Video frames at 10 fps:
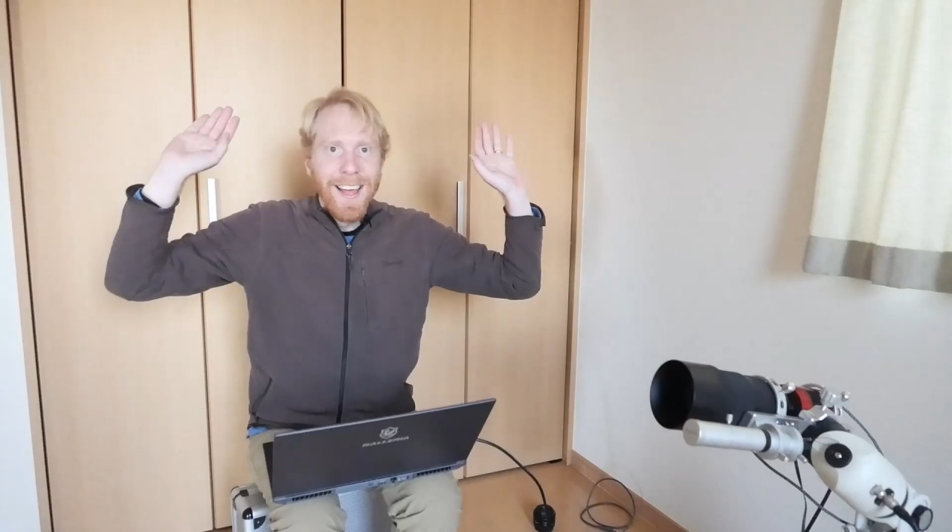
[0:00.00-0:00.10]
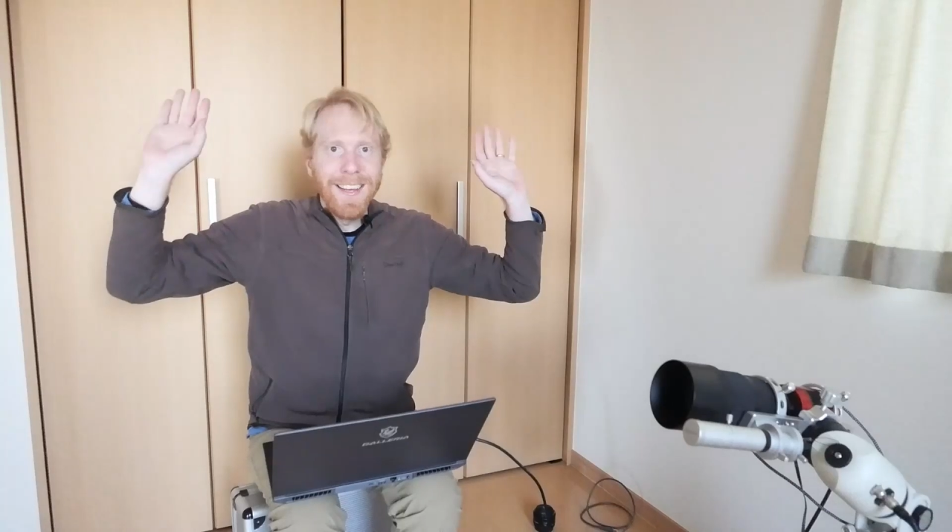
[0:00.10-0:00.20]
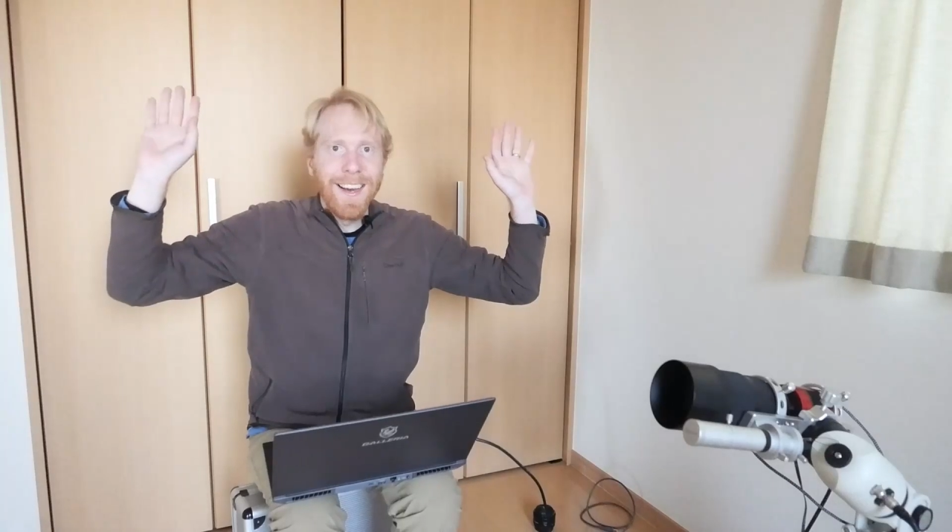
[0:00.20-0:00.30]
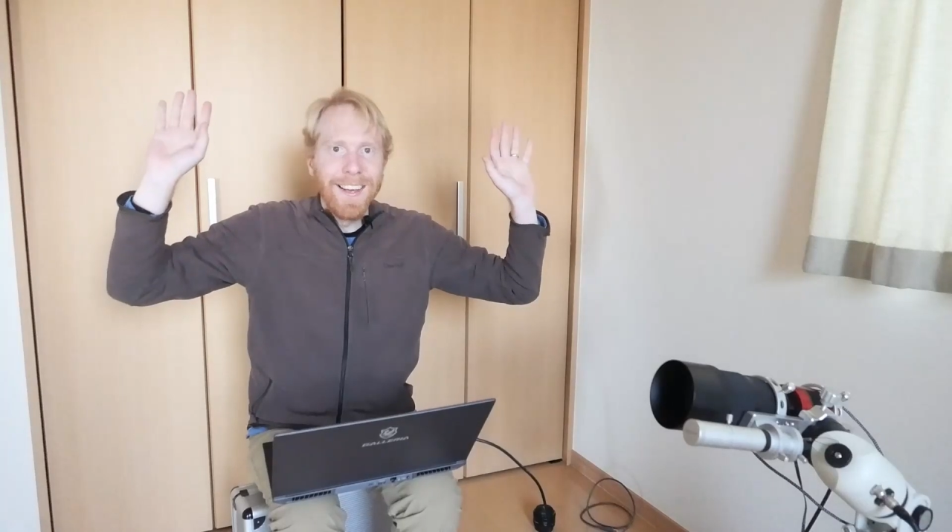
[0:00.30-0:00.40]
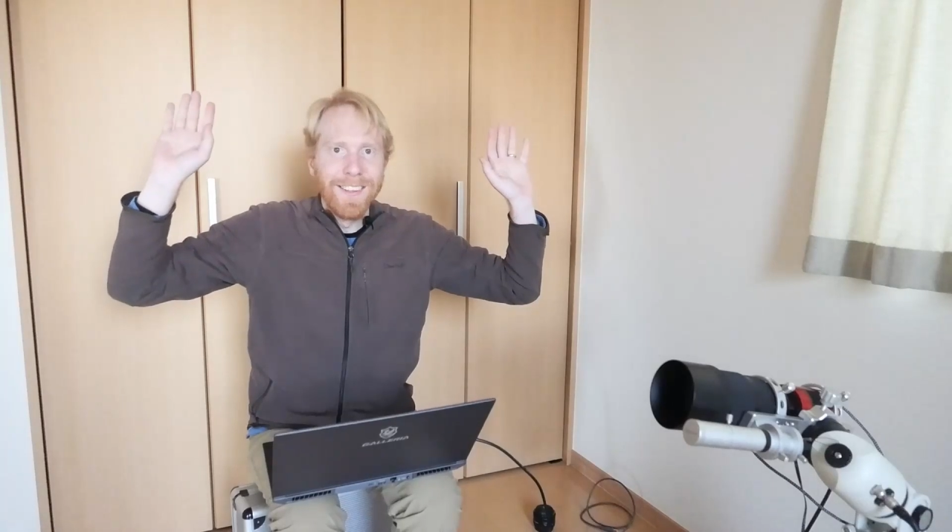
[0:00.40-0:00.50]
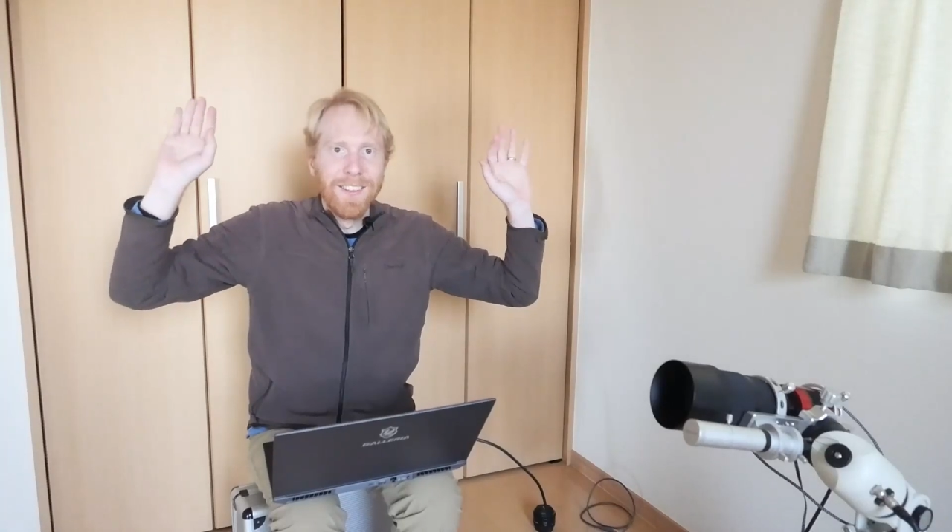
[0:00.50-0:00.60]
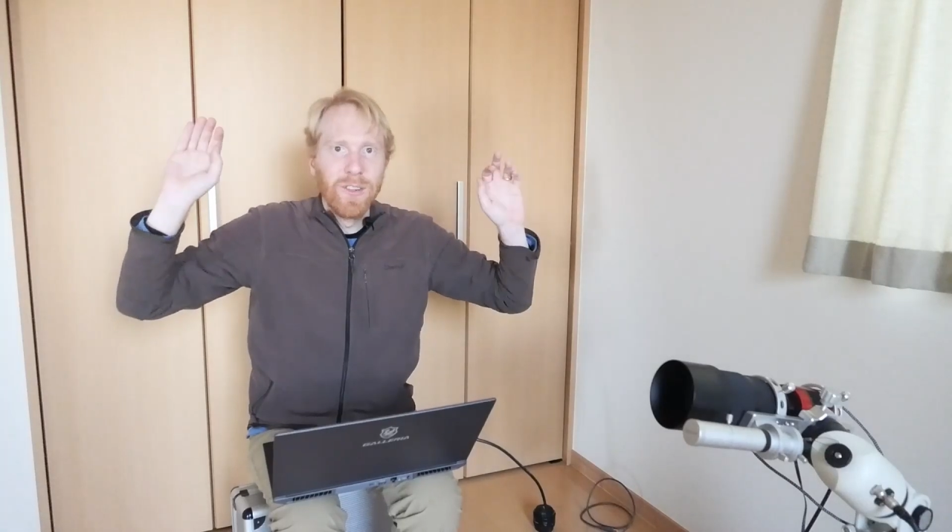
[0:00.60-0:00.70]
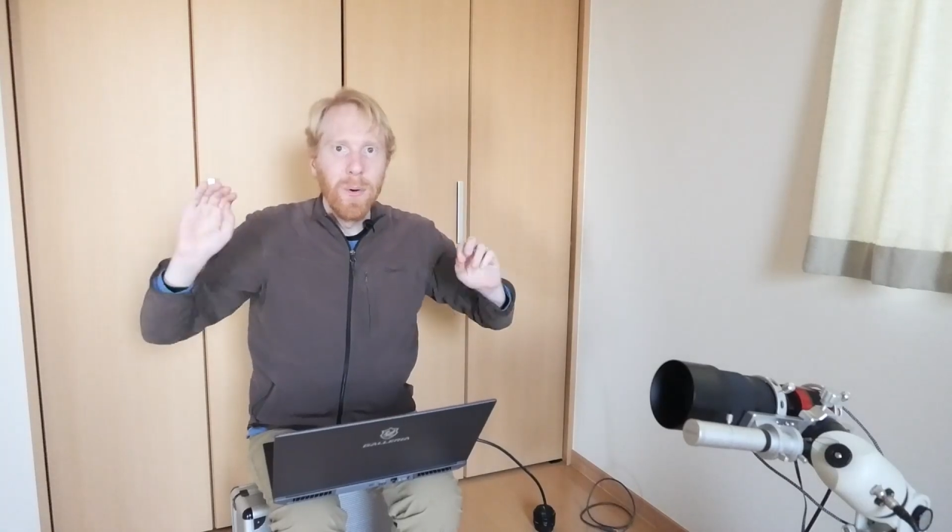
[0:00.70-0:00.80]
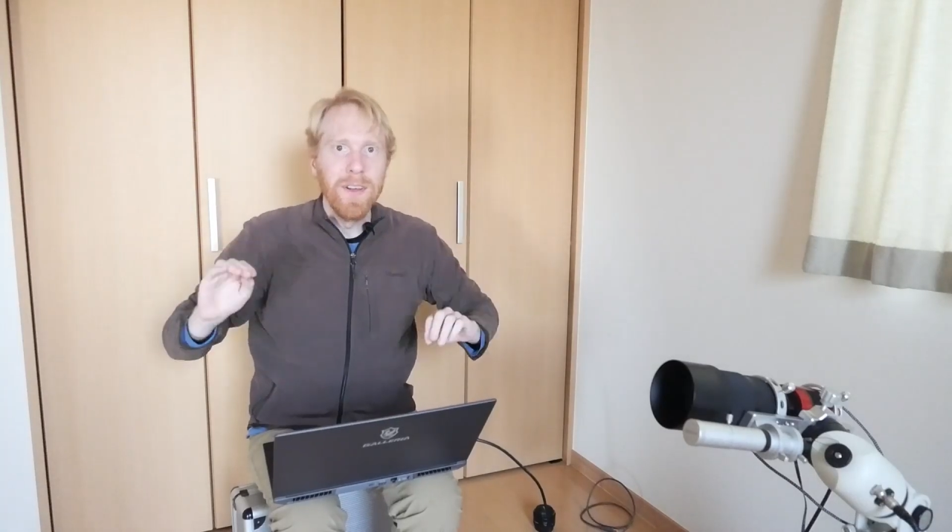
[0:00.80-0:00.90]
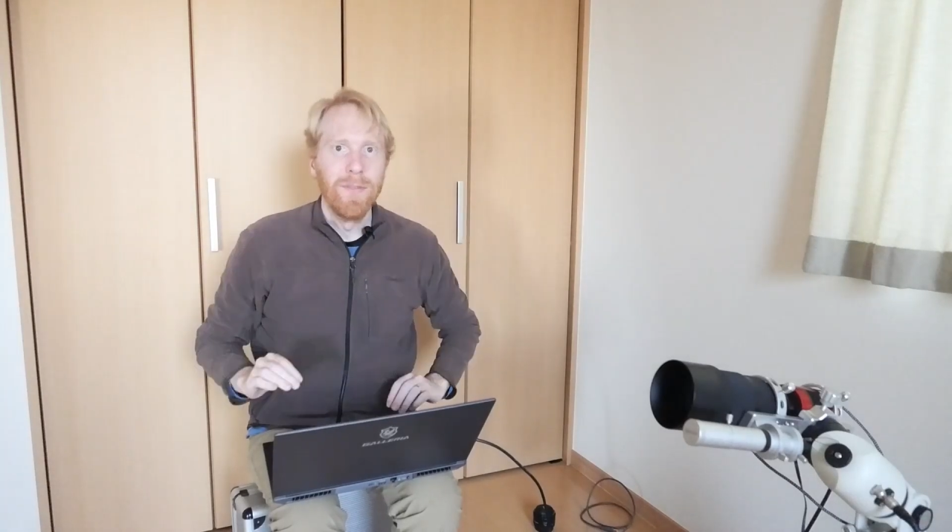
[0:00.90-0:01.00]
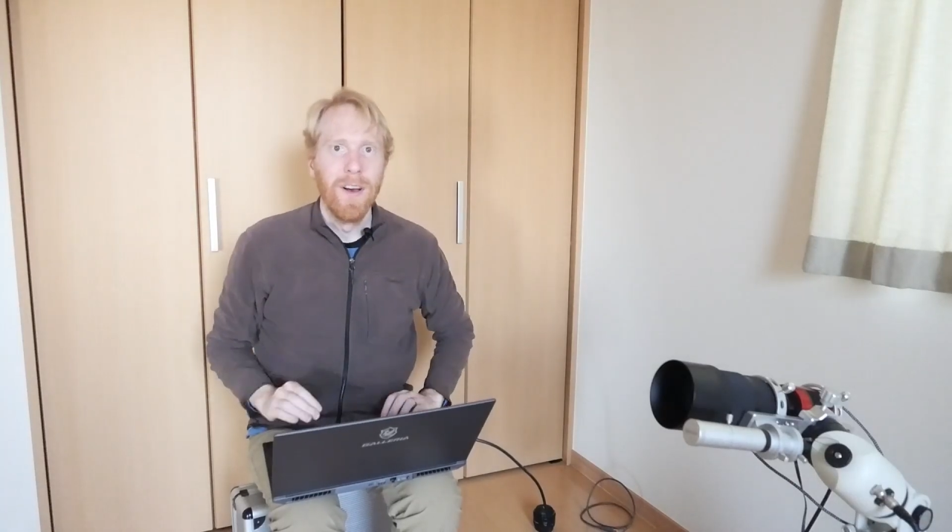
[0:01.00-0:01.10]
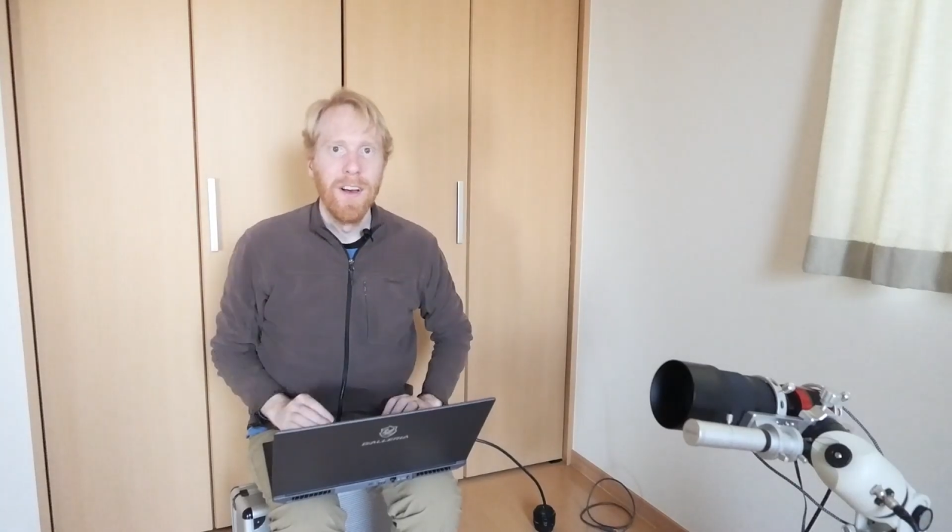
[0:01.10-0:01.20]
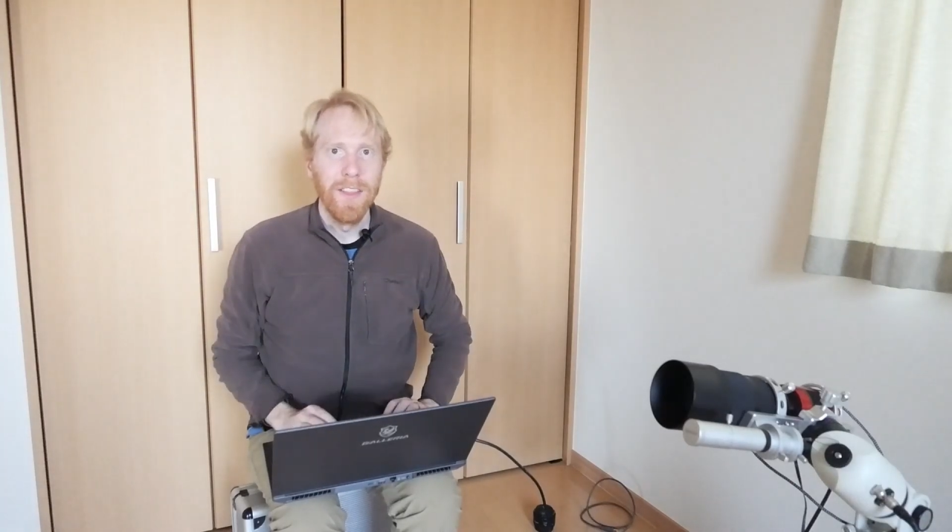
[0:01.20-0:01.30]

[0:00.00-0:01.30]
Hey guys, Cuiv,